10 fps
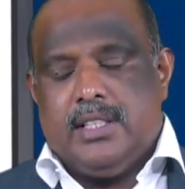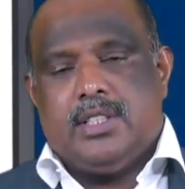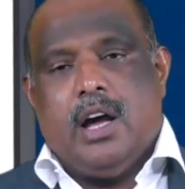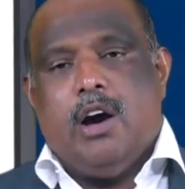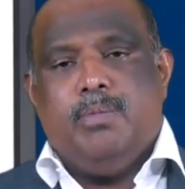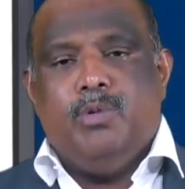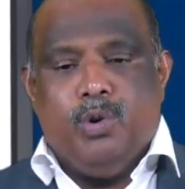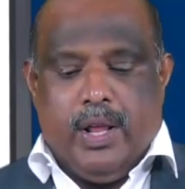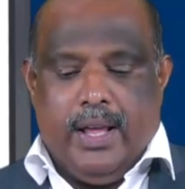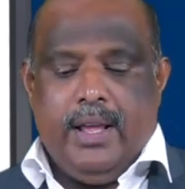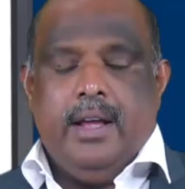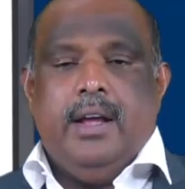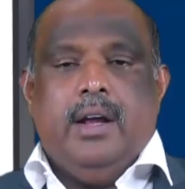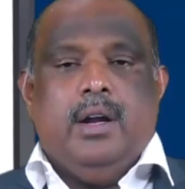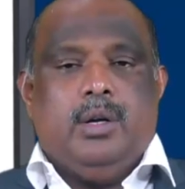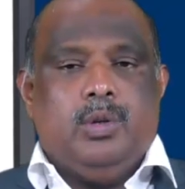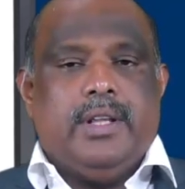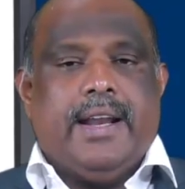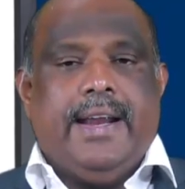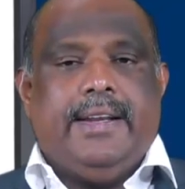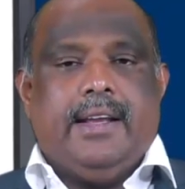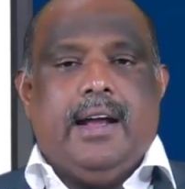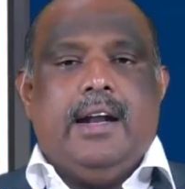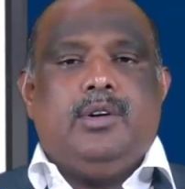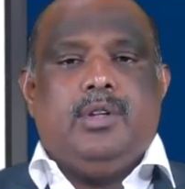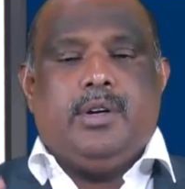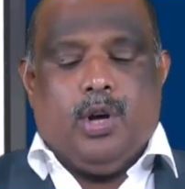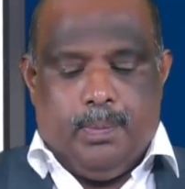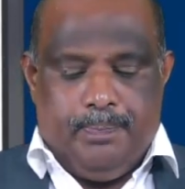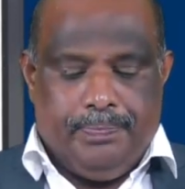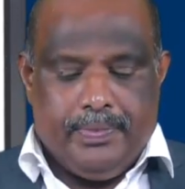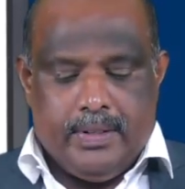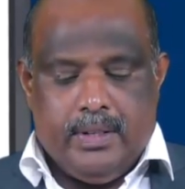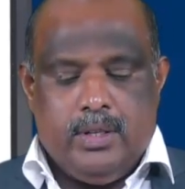things are moved to the right and to the top.